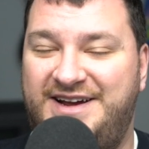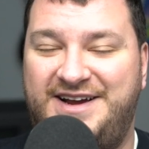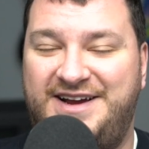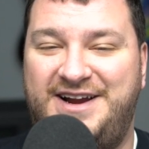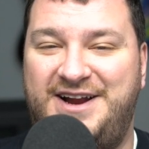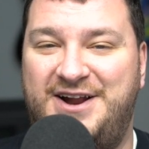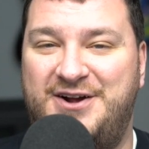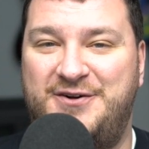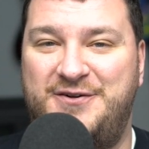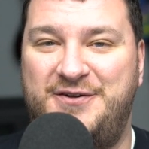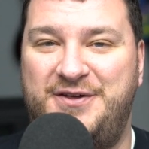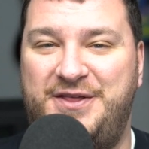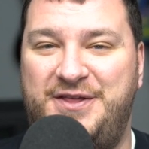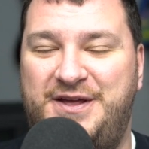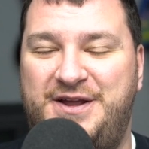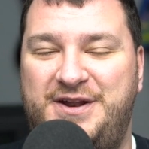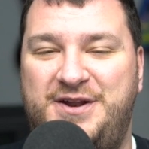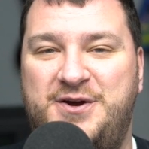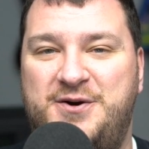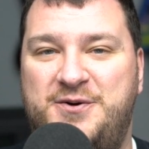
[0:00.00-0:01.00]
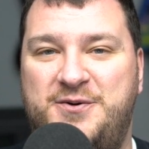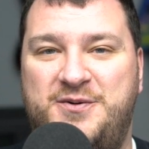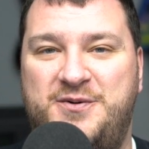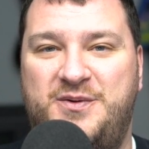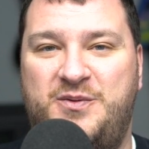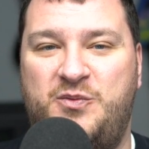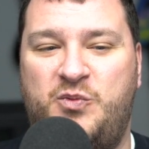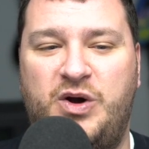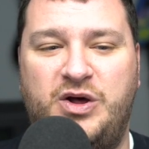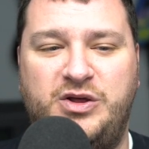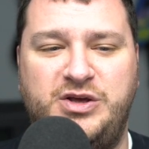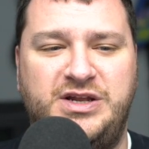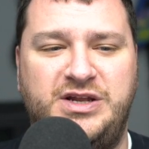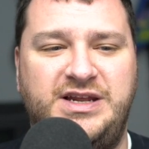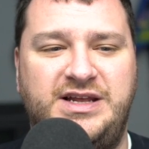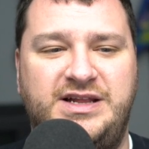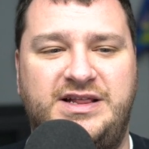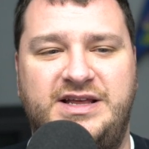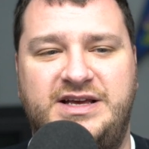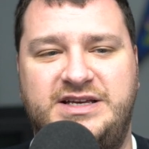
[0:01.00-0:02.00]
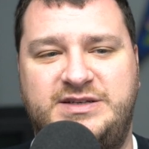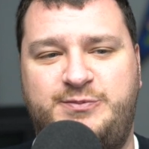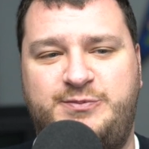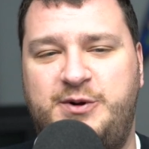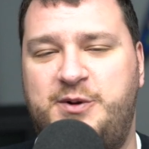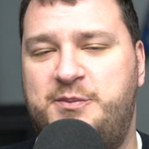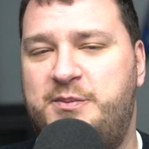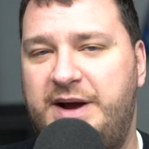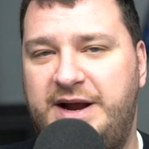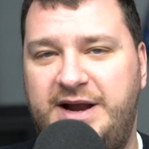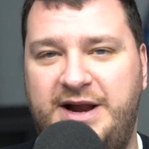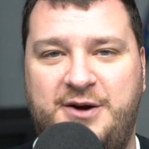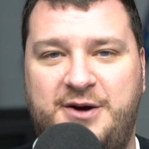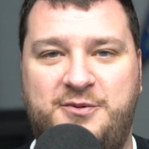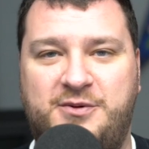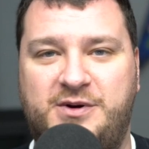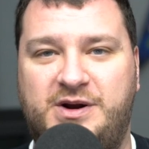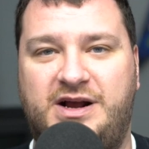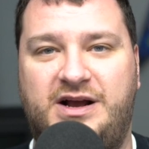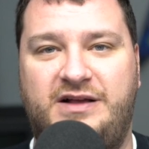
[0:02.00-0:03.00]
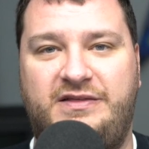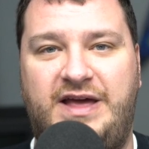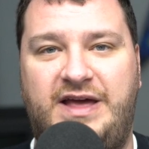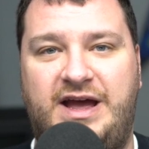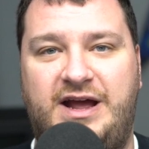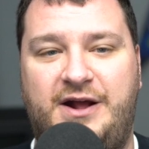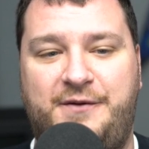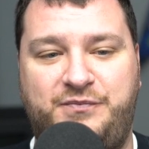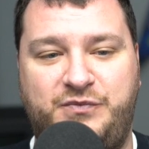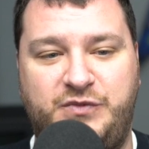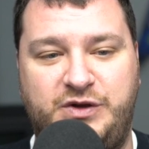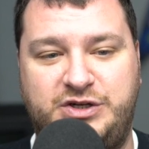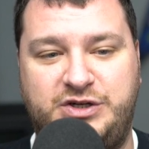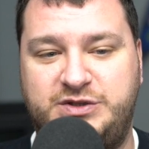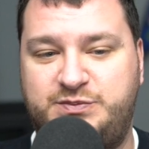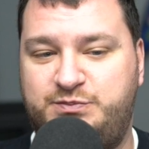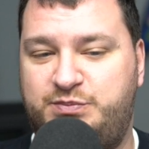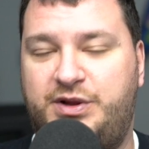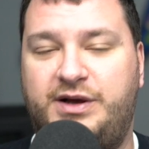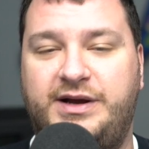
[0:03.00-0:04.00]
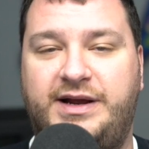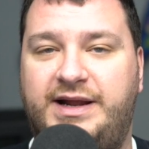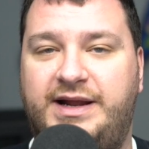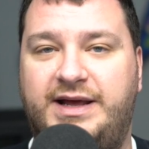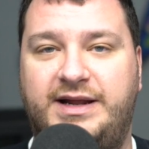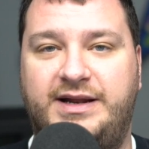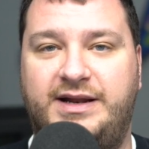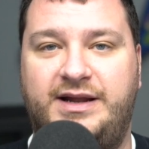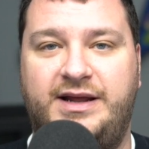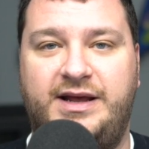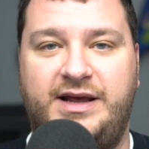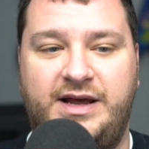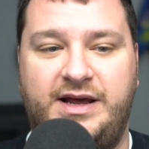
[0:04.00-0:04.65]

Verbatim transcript: well, you need this, but it might not work on that. You just plug it in.